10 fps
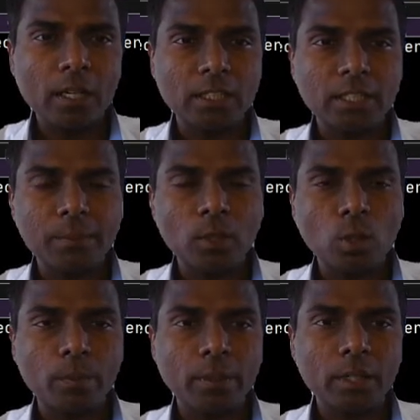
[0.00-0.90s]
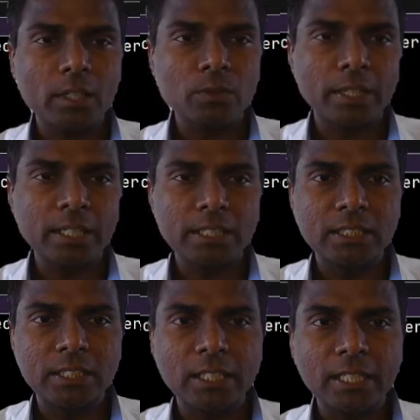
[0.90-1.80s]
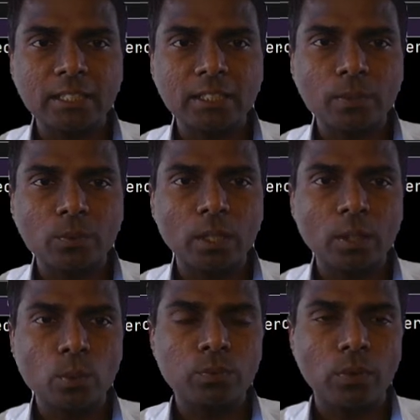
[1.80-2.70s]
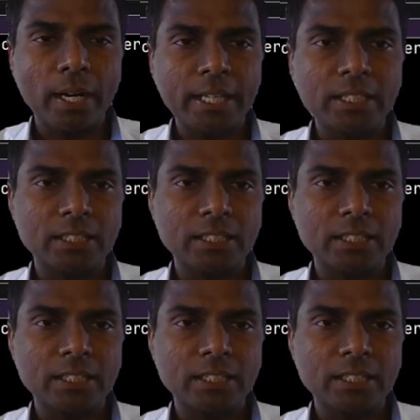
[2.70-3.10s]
Assignment operator is very easy. X is equal to 5.